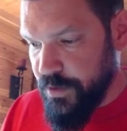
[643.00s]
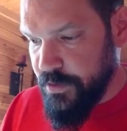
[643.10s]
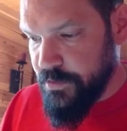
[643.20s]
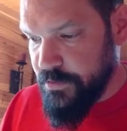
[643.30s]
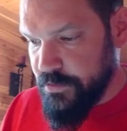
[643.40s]

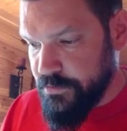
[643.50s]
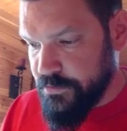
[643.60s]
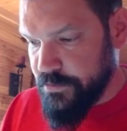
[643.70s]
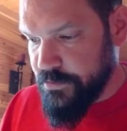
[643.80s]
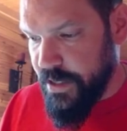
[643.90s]
4,
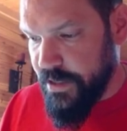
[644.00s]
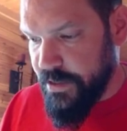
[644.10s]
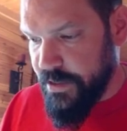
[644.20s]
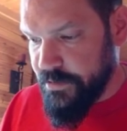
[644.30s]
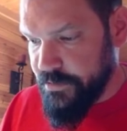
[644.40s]

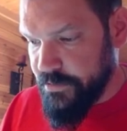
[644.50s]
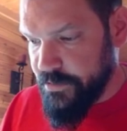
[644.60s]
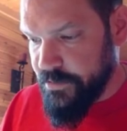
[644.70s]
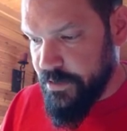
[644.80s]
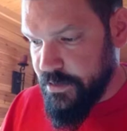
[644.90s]

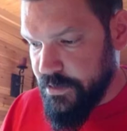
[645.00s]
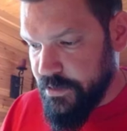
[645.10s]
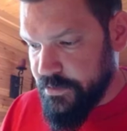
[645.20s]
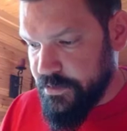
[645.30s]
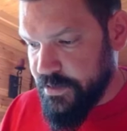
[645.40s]
9,
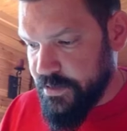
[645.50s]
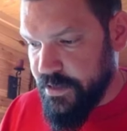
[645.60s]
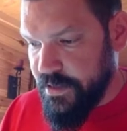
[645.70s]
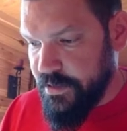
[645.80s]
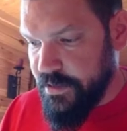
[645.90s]

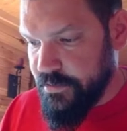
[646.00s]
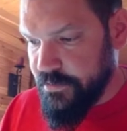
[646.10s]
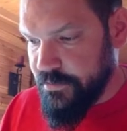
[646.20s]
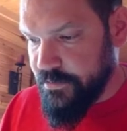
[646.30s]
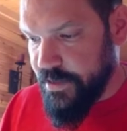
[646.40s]

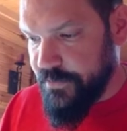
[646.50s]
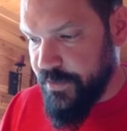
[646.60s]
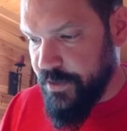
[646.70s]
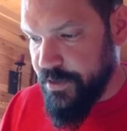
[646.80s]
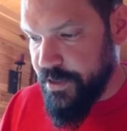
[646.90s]
16,
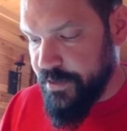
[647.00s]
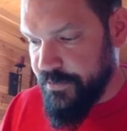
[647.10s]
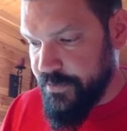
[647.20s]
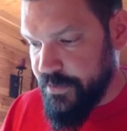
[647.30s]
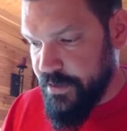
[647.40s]
and that's
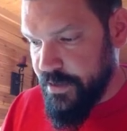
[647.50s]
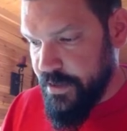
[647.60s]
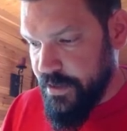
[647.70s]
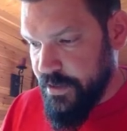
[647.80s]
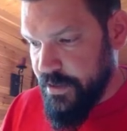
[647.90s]
far enough.